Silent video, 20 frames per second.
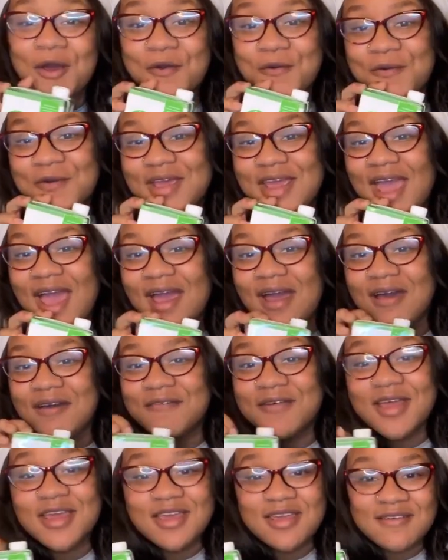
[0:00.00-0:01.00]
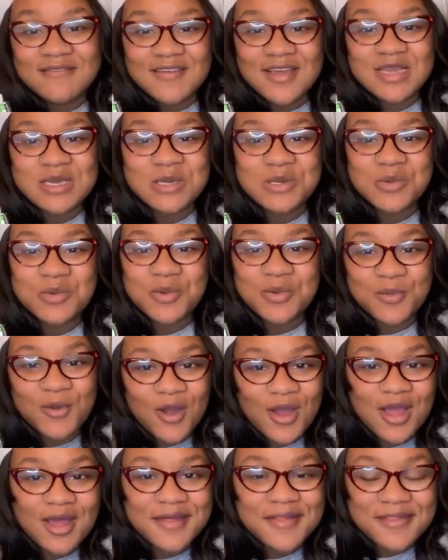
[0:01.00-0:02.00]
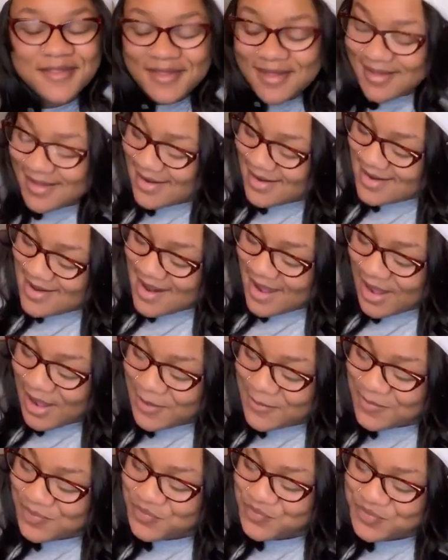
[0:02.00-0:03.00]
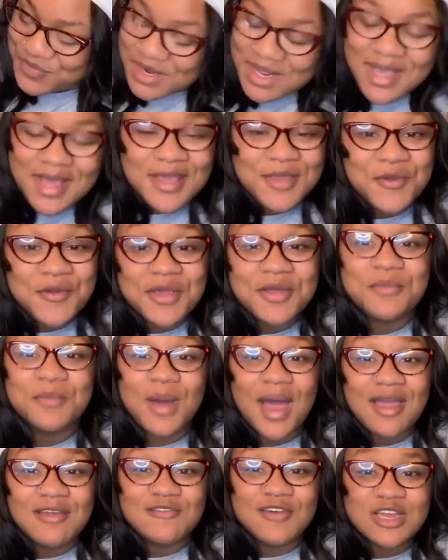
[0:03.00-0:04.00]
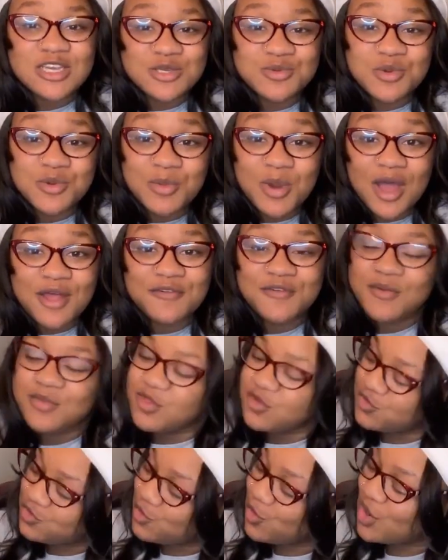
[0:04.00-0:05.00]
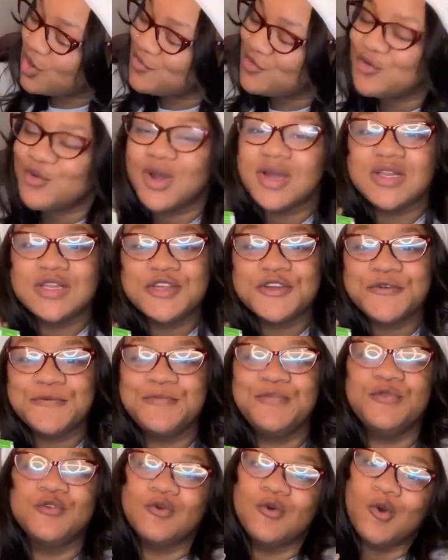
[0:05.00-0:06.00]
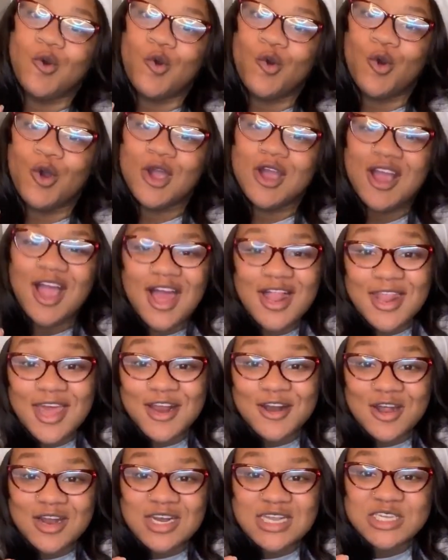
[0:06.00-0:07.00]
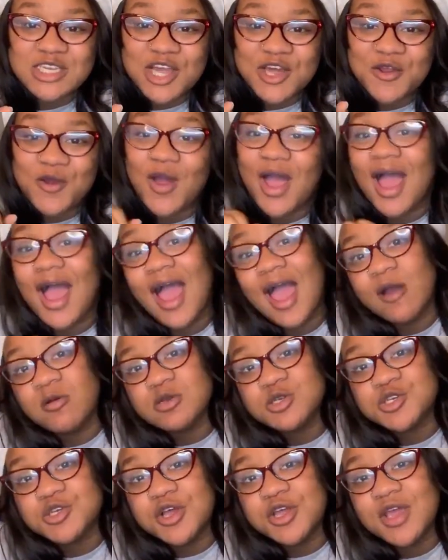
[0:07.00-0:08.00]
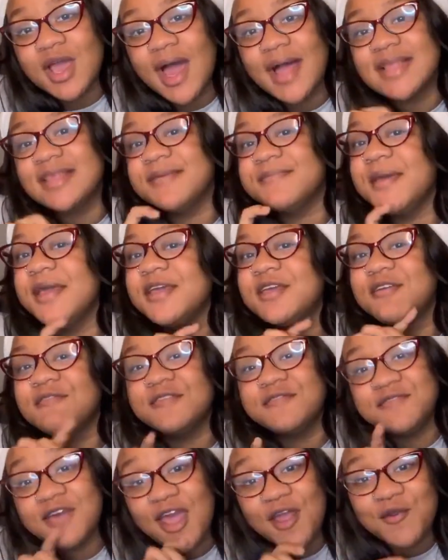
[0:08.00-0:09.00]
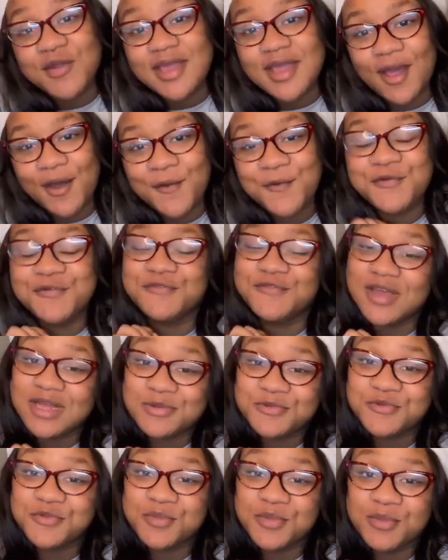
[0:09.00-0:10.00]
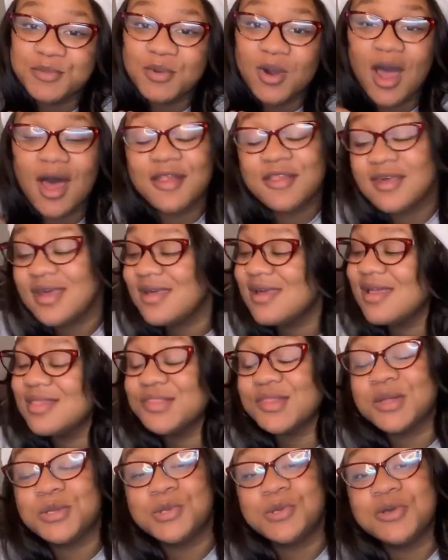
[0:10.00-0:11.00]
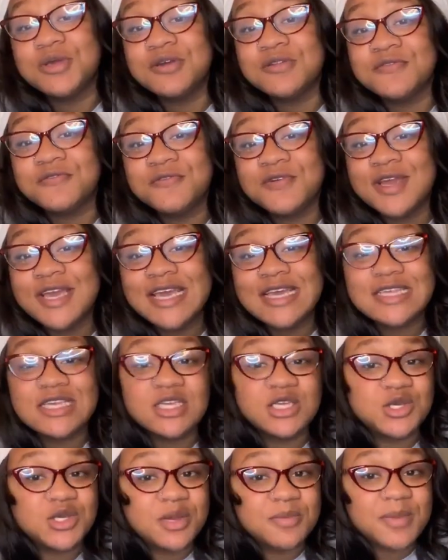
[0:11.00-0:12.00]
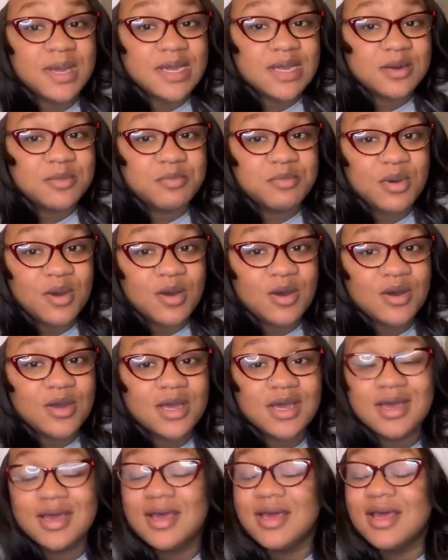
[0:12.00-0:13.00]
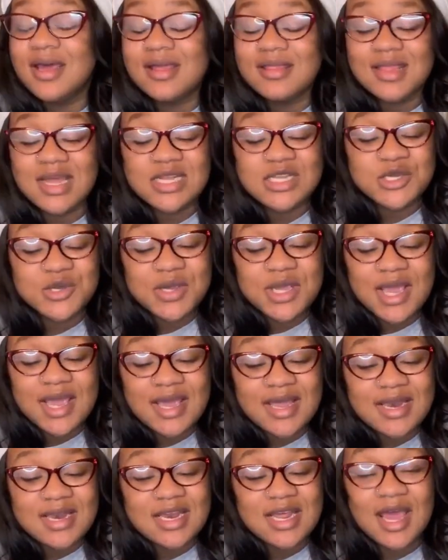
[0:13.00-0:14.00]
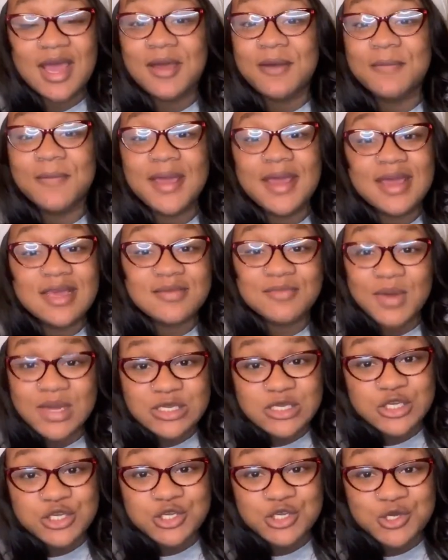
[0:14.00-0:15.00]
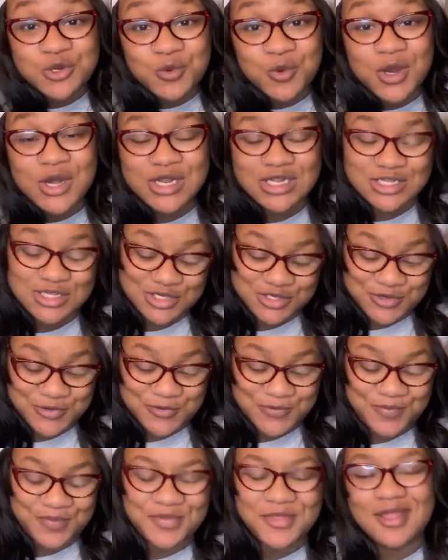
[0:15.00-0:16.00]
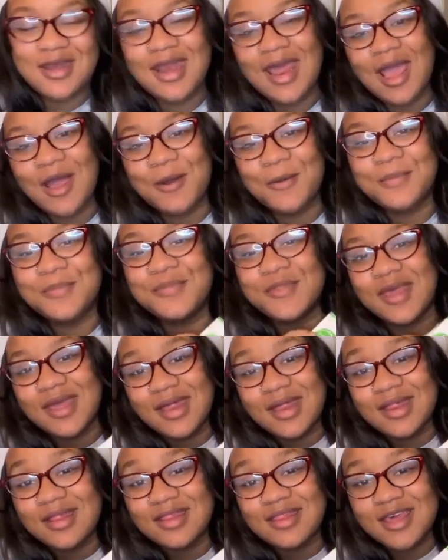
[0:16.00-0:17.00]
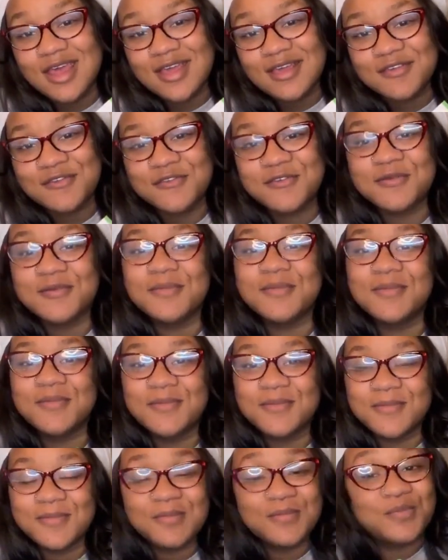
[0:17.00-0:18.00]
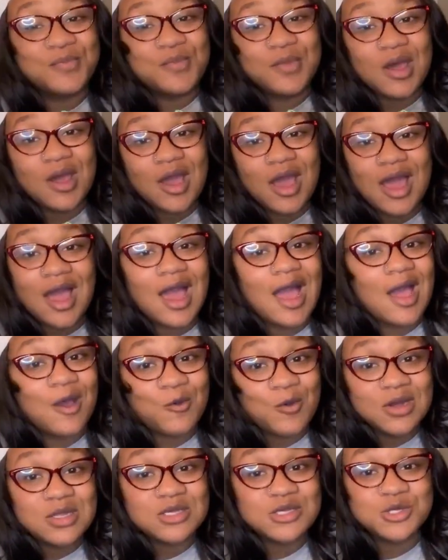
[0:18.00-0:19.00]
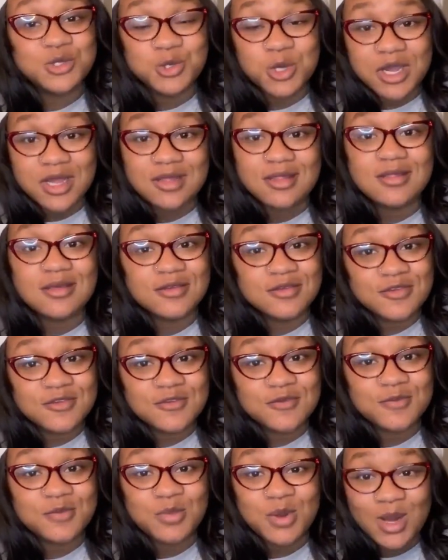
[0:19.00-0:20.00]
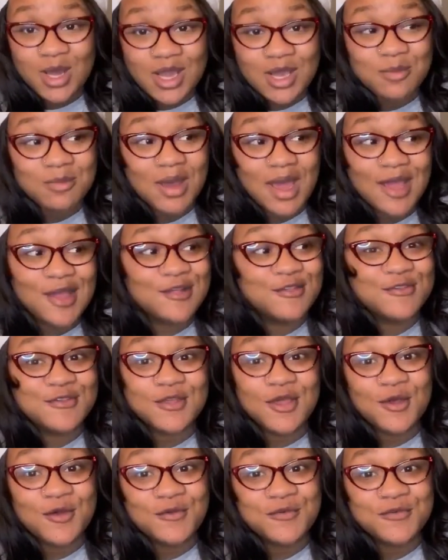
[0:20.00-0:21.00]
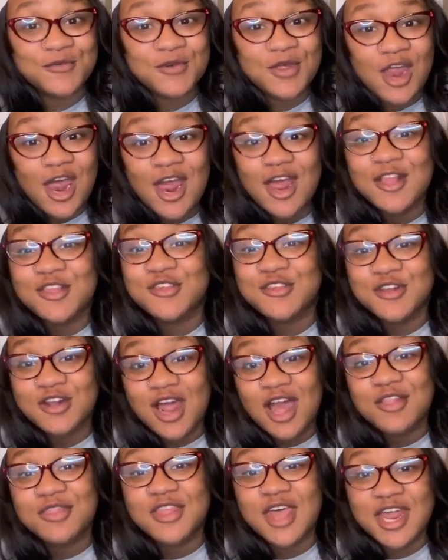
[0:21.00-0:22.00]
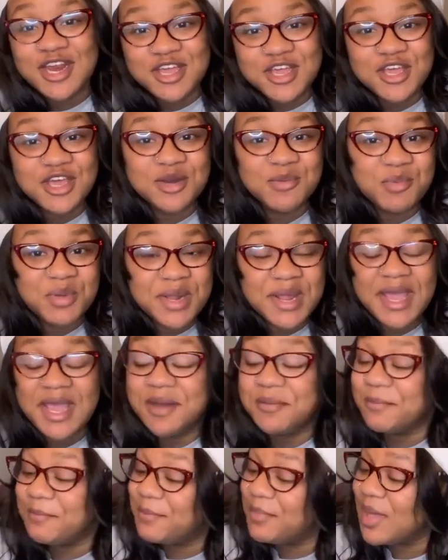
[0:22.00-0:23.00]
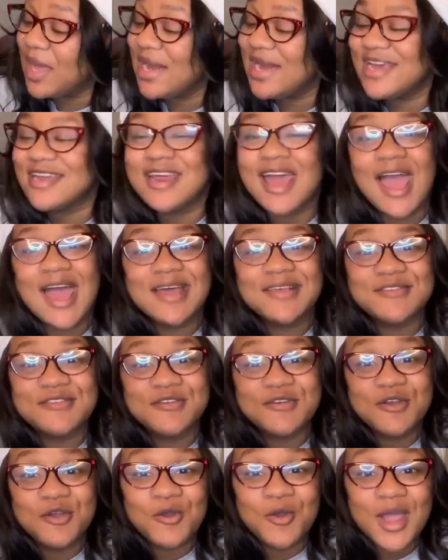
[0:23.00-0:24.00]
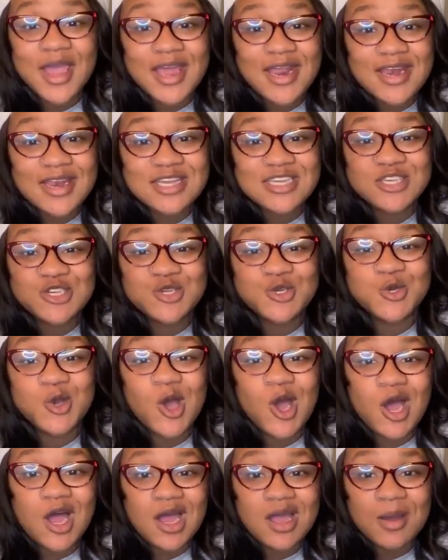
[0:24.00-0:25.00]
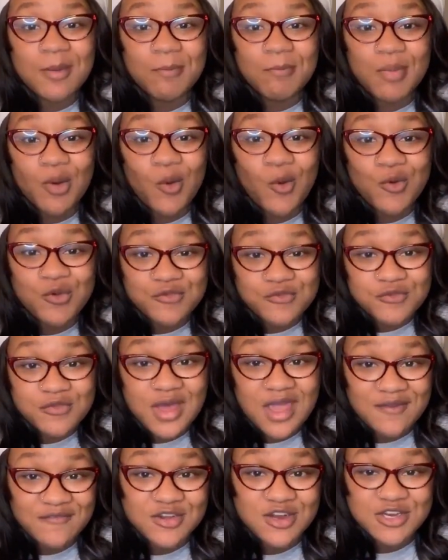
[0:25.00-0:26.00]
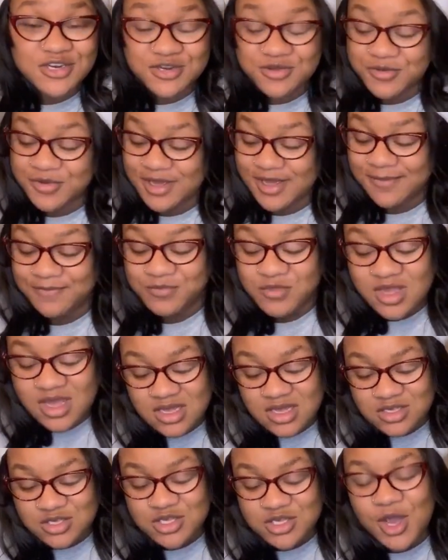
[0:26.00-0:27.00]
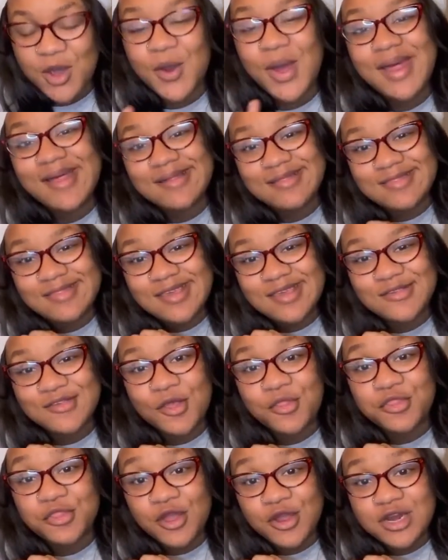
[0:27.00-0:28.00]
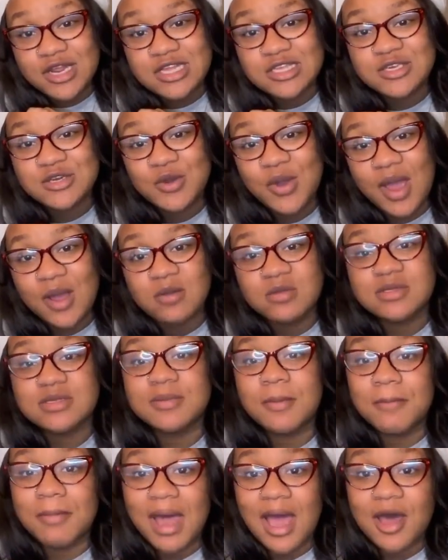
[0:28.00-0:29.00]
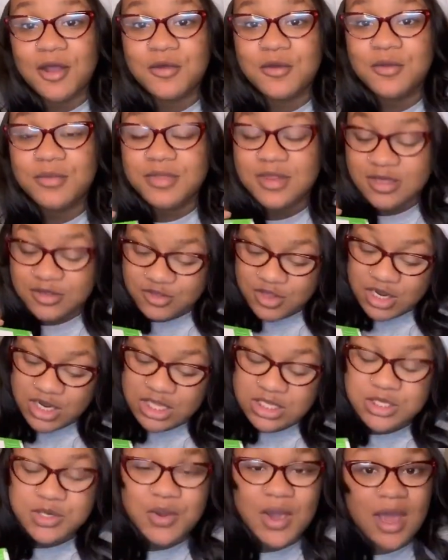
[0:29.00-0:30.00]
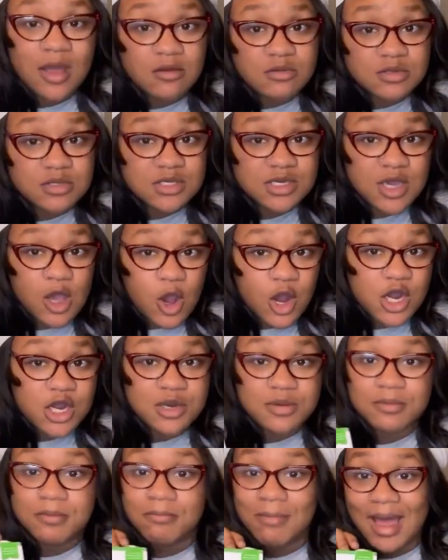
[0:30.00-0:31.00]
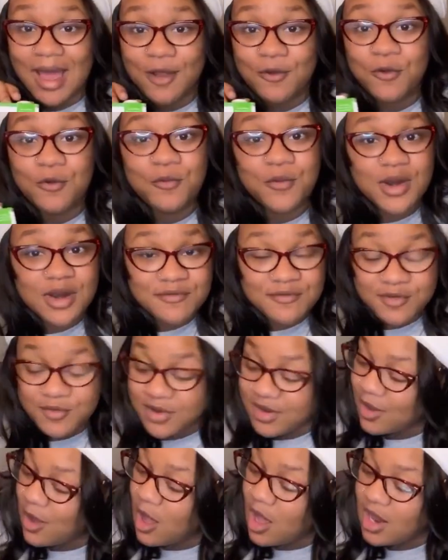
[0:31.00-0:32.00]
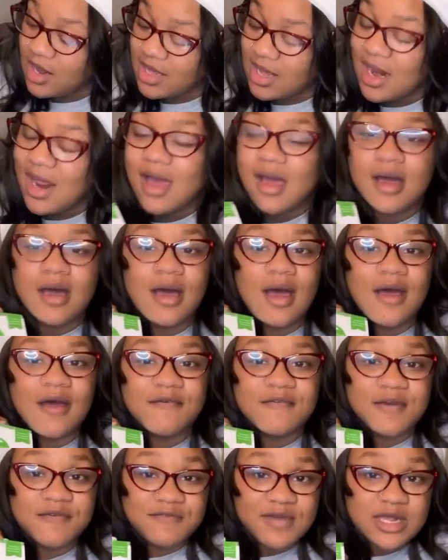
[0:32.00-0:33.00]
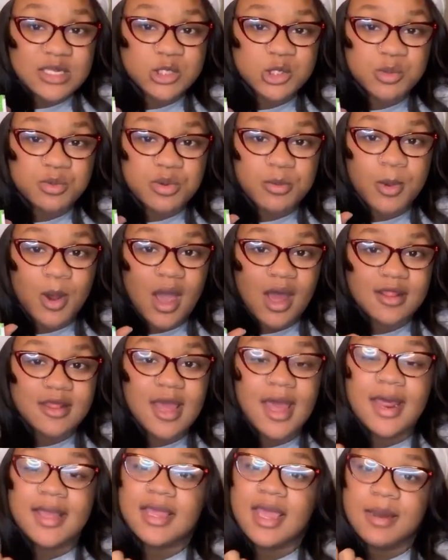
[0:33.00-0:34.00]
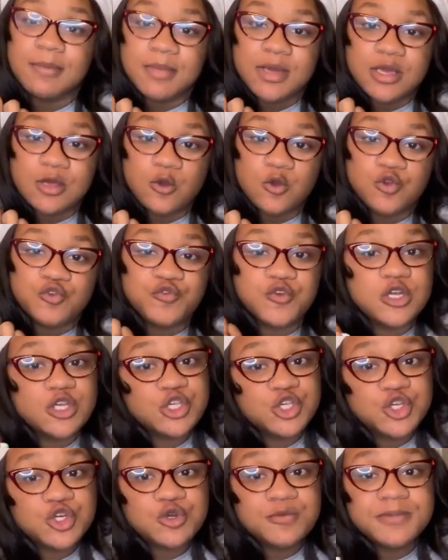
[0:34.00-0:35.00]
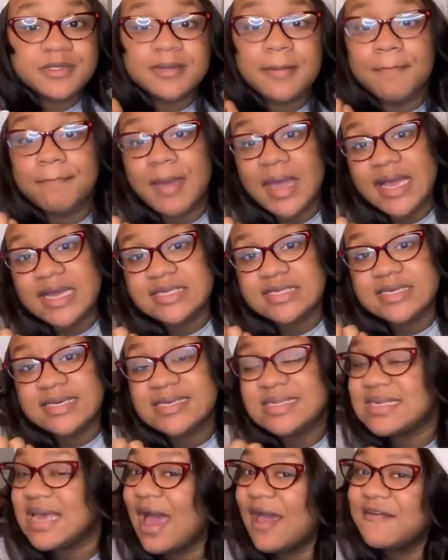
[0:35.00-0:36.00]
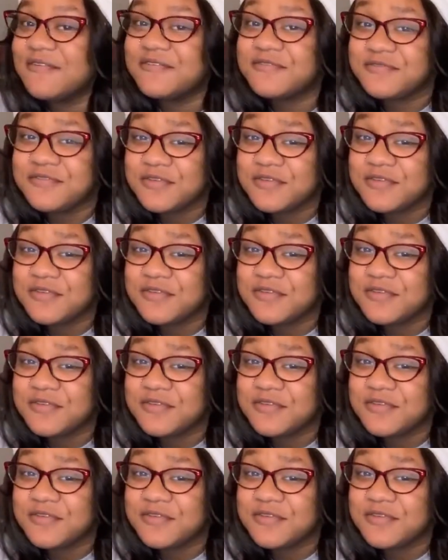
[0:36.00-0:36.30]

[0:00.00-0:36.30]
We have your vegetable broth. Now, you can buy vegetable broth from the store if you want to, or later on the channel, I will show you how to make your very own vegetable broth that you can freeze, that you can make in bulk, that you can make as much as you want to. Now, this, I once drank this plain by itself. It's not that good plain, but it has the great, strong, bold flavor to it. So this 32-ounce bottle, this 32-ounce carton, bottle, whatever you want to call it, of vegetable broth can be used for soups, bases. I've